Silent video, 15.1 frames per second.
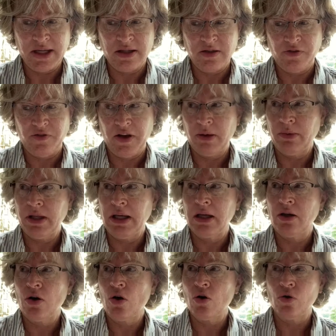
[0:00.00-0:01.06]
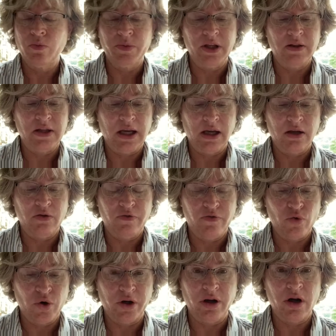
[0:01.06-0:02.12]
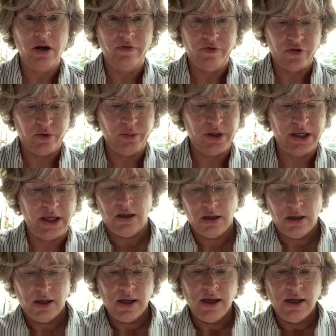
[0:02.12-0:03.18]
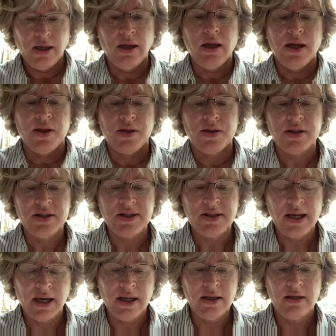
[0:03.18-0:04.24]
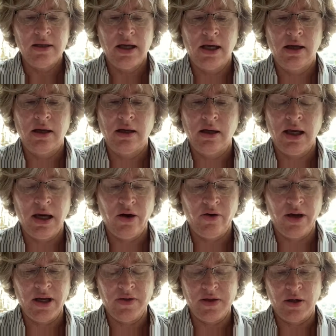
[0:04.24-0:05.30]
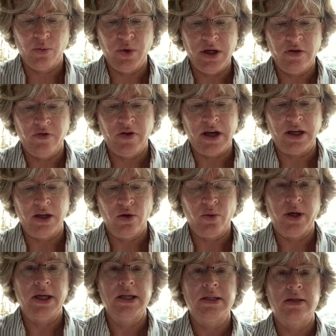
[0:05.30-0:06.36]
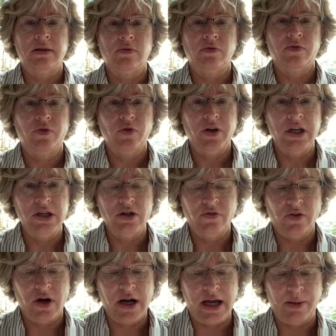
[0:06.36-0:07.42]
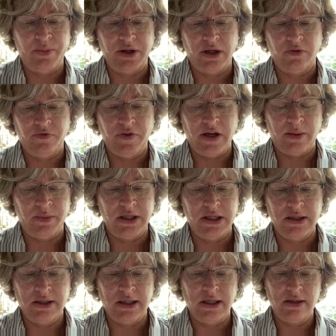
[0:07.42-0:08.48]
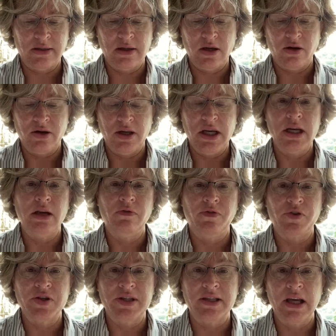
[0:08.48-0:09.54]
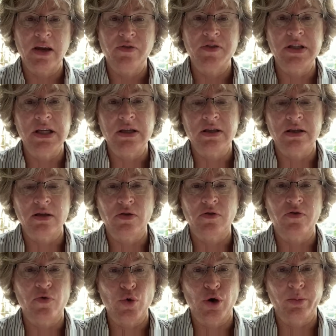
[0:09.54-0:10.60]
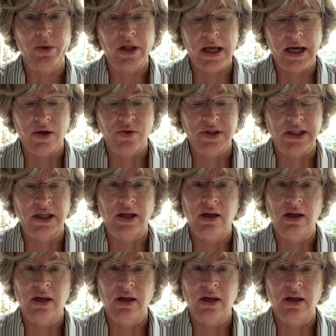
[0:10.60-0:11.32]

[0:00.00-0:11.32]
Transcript: a family in a home that they can afford comfortably. The second area that we evaluate for each of our applicant families is their need for safe, decent, affordable housing.